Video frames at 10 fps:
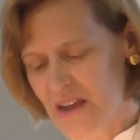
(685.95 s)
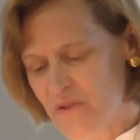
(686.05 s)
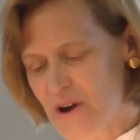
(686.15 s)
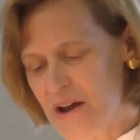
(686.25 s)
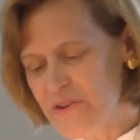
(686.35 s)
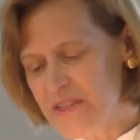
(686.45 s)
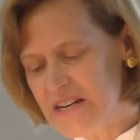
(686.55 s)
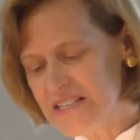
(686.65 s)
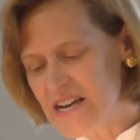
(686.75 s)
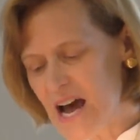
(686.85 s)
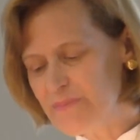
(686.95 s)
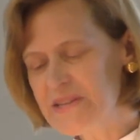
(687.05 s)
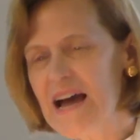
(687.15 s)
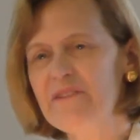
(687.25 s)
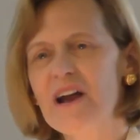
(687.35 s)
Rather than a
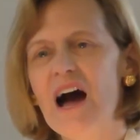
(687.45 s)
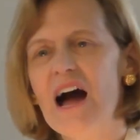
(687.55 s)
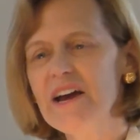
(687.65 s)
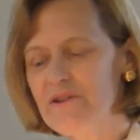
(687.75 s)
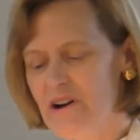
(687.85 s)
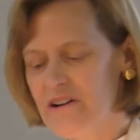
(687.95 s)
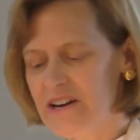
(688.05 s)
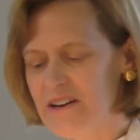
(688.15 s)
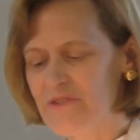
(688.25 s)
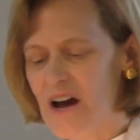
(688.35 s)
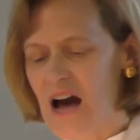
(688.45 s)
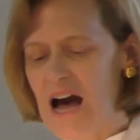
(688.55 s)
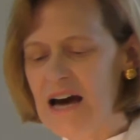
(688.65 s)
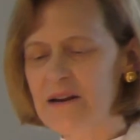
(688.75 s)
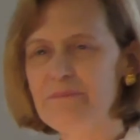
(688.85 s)
top-down hierarchy of
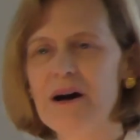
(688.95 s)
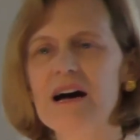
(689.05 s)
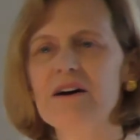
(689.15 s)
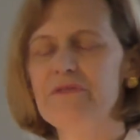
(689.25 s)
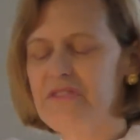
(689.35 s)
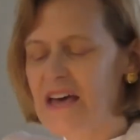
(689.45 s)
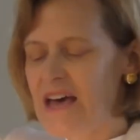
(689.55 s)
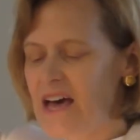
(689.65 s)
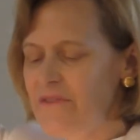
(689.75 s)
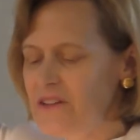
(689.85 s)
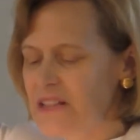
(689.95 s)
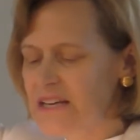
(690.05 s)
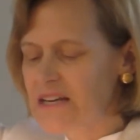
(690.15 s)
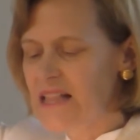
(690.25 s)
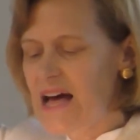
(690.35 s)
God above in the
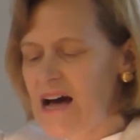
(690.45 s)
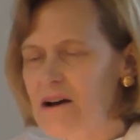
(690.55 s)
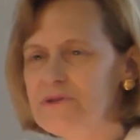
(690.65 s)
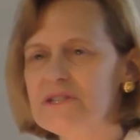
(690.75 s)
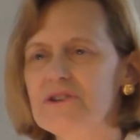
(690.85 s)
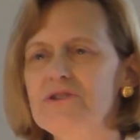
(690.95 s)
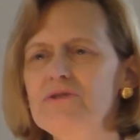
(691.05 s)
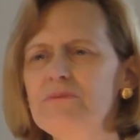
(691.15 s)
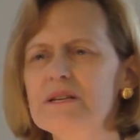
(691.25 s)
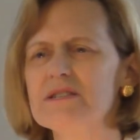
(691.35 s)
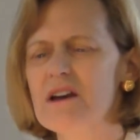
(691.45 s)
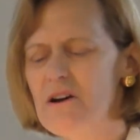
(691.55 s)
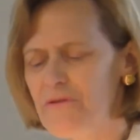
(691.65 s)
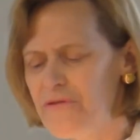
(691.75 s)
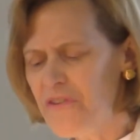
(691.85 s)
heavenly clouds and humans
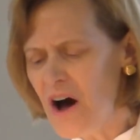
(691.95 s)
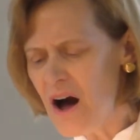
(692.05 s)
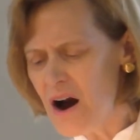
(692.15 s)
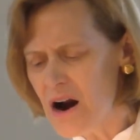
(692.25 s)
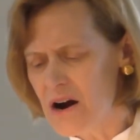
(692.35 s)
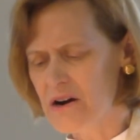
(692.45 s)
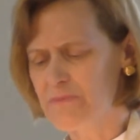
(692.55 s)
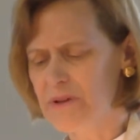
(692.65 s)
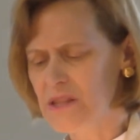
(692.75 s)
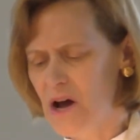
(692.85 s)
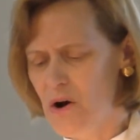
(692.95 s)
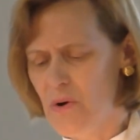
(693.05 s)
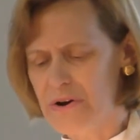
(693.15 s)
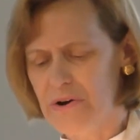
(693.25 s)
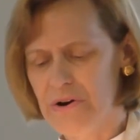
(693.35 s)
far below
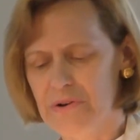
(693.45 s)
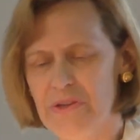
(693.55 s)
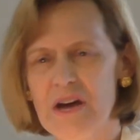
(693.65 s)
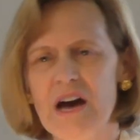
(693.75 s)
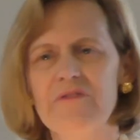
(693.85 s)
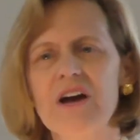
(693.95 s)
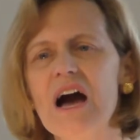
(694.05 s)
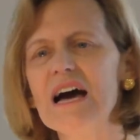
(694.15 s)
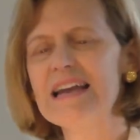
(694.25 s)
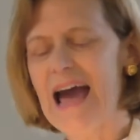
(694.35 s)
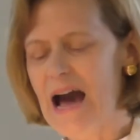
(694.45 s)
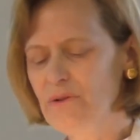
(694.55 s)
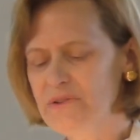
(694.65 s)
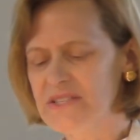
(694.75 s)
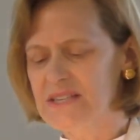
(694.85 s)
on earth, of God
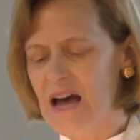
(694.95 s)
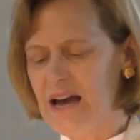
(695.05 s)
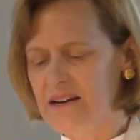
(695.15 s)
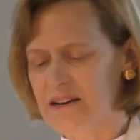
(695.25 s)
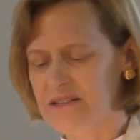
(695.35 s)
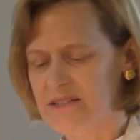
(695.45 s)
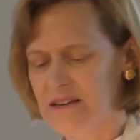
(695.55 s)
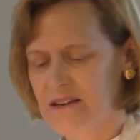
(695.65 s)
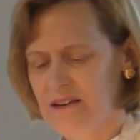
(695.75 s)
outside us,